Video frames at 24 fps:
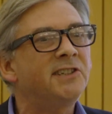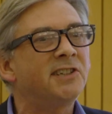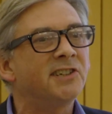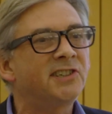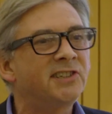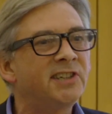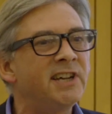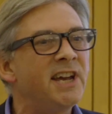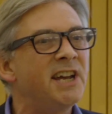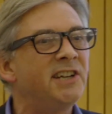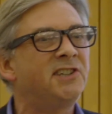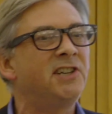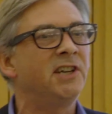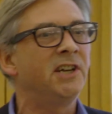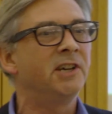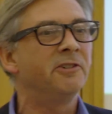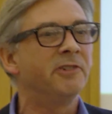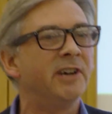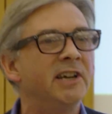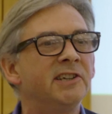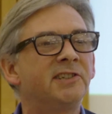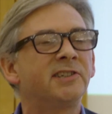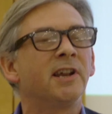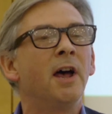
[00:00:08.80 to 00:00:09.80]
say to you
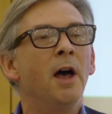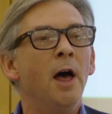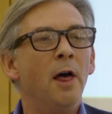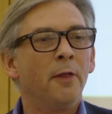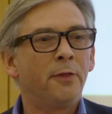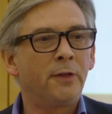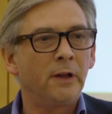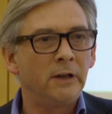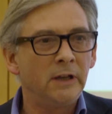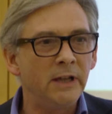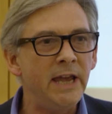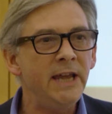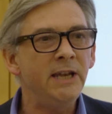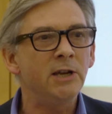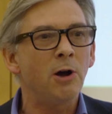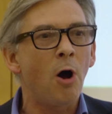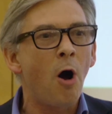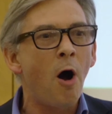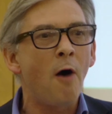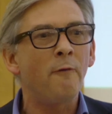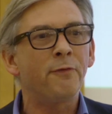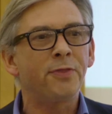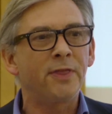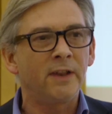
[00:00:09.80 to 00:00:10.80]
is, the leader
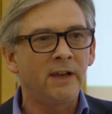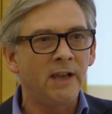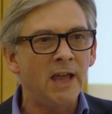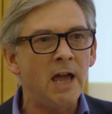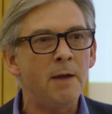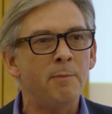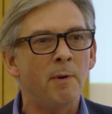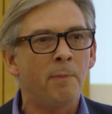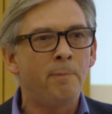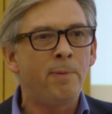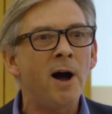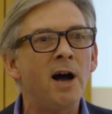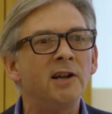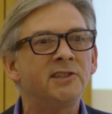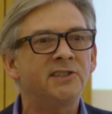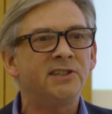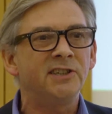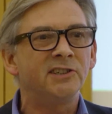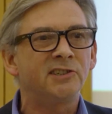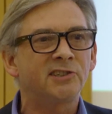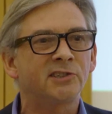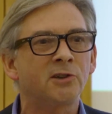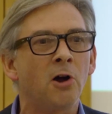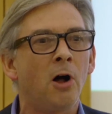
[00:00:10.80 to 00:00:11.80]
of the Labour Party
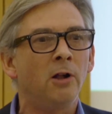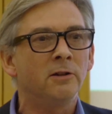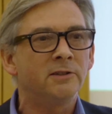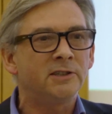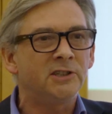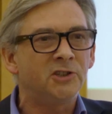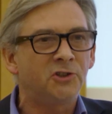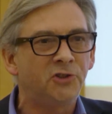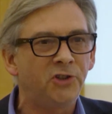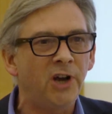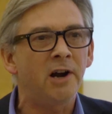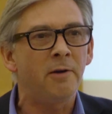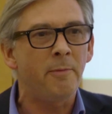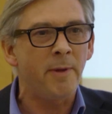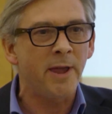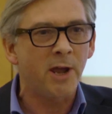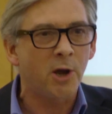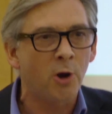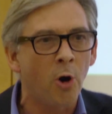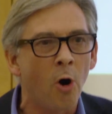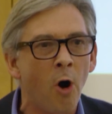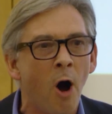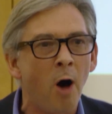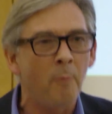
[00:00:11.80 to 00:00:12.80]
in Scotland is Jeremy
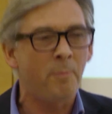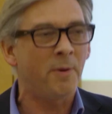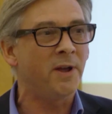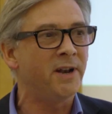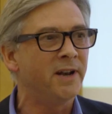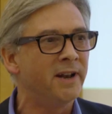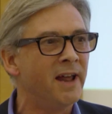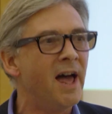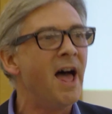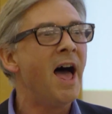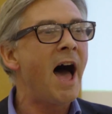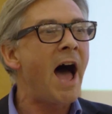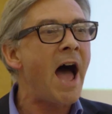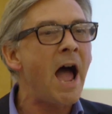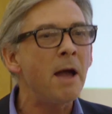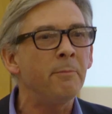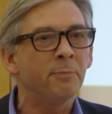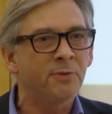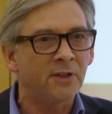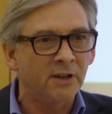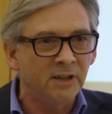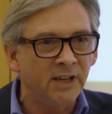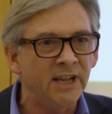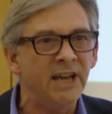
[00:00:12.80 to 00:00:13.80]
Corbyn.
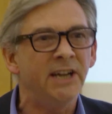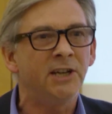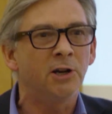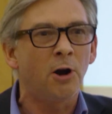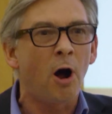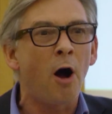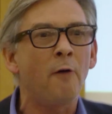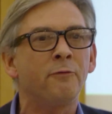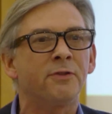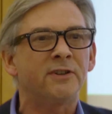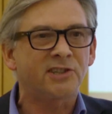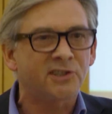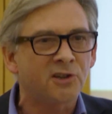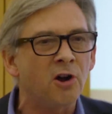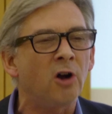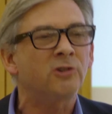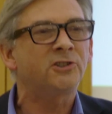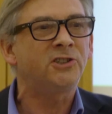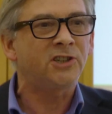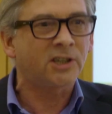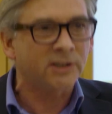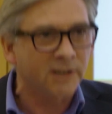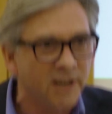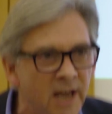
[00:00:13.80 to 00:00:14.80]
I'm the leader of the
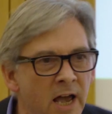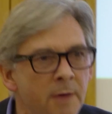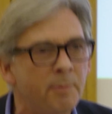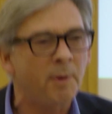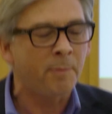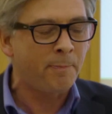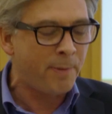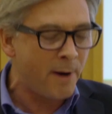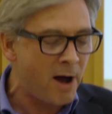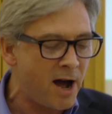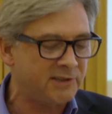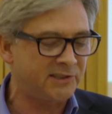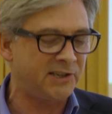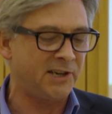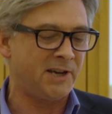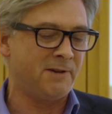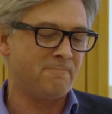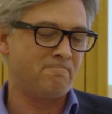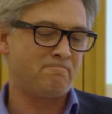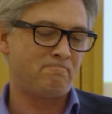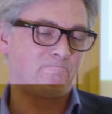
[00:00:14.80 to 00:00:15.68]
Scottish Labour Party.